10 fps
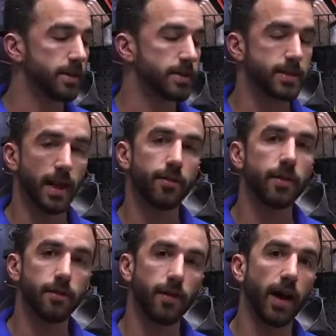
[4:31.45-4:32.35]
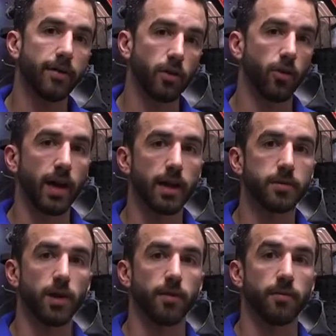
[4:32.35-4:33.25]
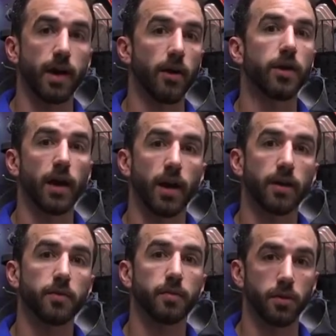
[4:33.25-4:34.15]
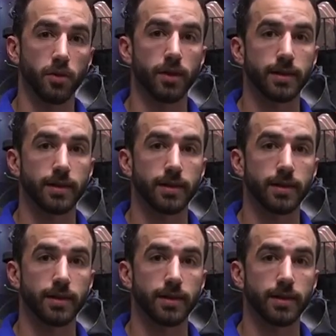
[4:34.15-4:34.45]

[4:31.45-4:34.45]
75 grams of Mariana Blue,